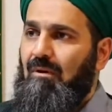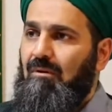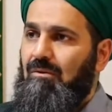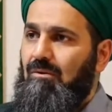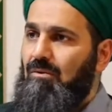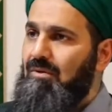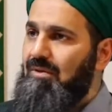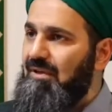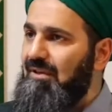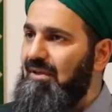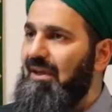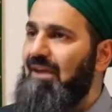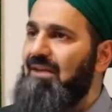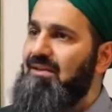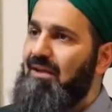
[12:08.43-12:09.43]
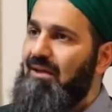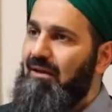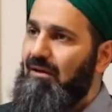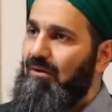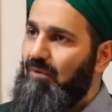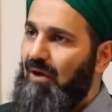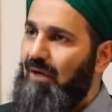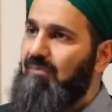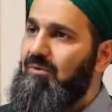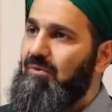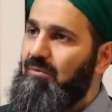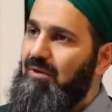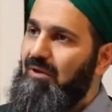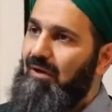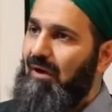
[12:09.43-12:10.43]
To sitting and saying, you come to
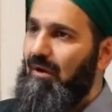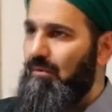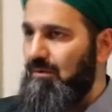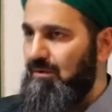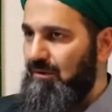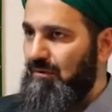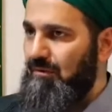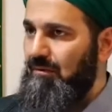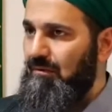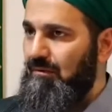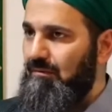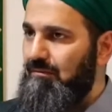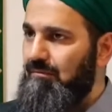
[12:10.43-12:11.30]
me, I will show you.